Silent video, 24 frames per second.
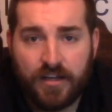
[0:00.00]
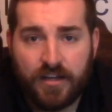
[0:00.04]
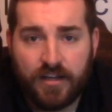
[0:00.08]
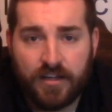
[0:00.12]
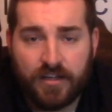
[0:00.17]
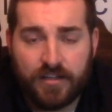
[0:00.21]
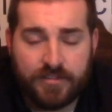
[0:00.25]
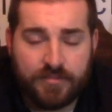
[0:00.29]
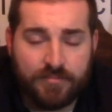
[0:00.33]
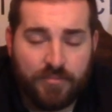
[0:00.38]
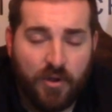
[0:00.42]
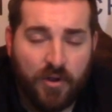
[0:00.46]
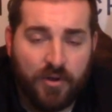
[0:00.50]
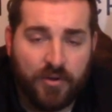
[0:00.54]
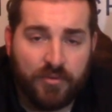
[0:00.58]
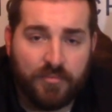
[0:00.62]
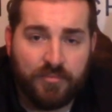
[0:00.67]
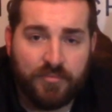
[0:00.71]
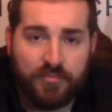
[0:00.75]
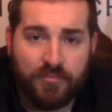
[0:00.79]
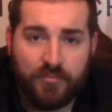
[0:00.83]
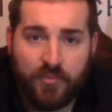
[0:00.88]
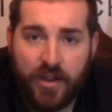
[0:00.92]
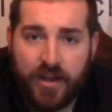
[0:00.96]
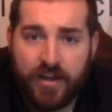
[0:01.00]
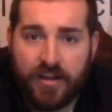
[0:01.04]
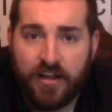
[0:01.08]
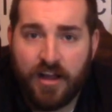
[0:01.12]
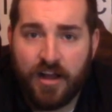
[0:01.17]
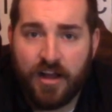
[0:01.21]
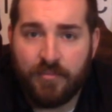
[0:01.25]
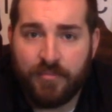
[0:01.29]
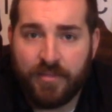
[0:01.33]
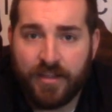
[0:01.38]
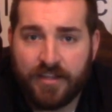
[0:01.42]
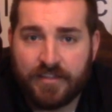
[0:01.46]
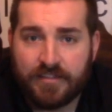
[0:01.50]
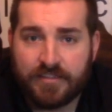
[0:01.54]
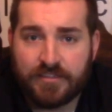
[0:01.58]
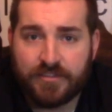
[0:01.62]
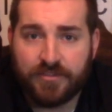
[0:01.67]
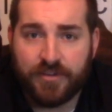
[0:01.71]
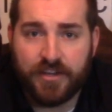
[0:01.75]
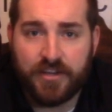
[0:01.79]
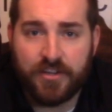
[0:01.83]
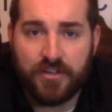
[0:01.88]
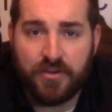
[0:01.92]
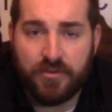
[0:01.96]
Uh, his partner Wade Cummings,
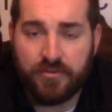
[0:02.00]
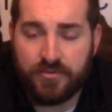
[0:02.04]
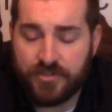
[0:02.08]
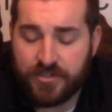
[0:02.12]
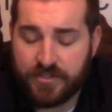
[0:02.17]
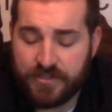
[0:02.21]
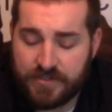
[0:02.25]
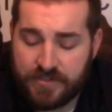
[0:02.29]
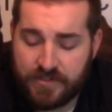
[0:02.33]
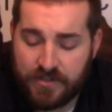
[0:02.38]
great coaches.